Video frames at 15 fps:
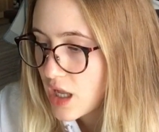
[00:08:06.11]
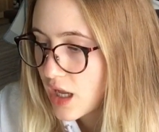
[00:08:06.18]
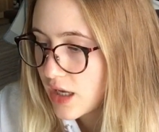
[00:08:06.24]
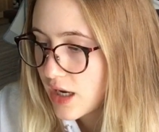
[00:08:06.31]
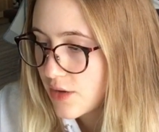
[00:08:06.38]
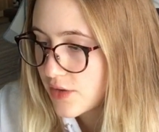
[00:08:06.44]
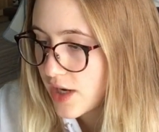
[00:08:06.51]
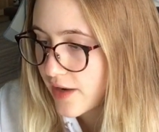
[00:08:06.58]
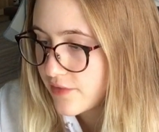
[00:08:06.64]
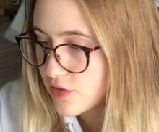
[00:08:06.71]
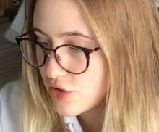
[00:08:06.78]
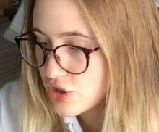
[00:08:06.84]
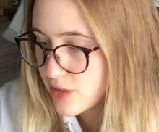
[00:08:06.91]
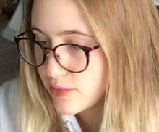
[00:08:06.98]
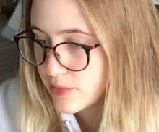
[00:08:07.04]
and I would have
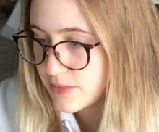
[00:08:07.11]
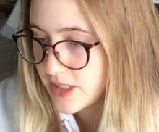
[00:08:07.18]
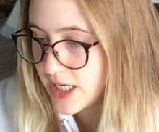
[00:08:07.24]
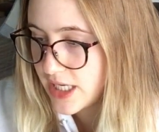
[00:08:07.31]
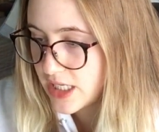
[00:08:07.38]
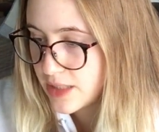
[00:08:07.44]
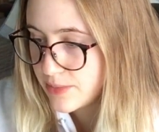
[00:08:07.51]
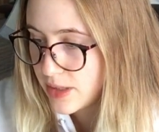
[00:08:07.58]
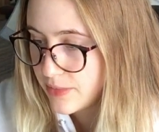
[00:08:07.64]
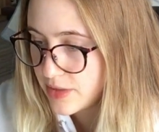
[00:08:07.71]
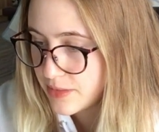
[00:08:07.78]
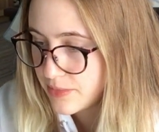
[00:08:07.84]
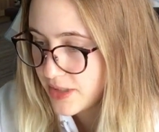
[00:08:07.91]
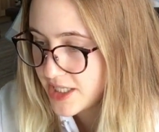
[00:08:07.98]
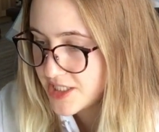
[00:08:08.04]
no trouble meeting in a
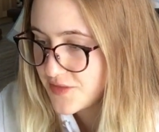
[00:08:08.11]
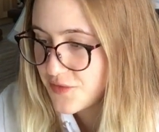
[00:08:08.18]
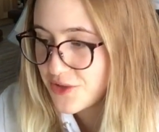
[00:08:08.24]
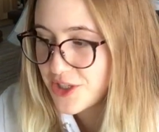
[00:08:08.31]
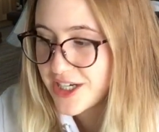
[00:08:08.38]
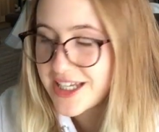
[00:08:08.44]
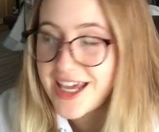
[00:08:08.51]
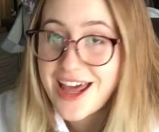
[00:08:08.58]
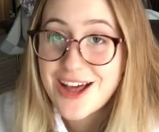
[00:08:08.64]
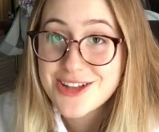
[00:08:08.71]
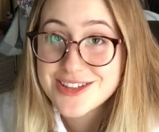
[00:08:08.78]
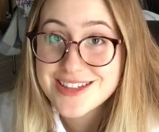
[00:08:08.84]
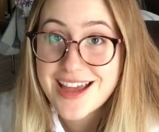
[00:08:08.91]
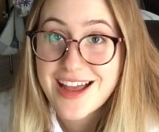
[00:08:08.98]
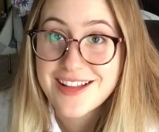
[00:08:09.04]
public place for a
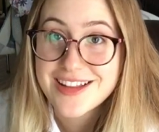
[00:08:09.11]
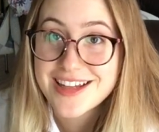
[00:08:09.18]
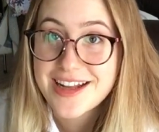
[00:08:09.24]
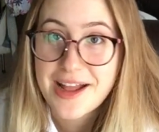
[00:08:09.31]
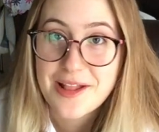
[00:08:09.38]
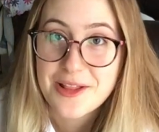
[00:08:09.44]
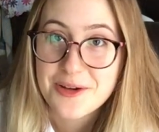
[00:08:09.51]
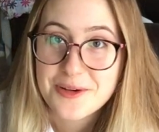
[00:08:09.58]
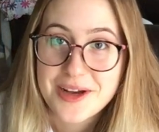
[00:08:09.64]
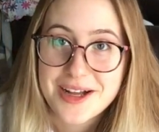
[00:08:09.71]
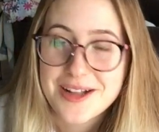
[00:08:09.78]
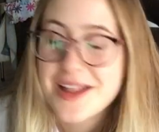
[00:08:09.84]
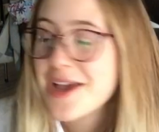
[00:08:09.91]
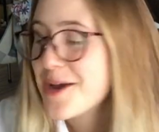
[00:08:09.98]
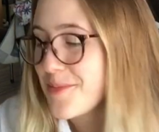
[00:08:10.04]
kale salad,
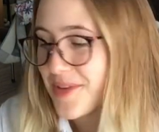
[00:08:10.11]
LOL.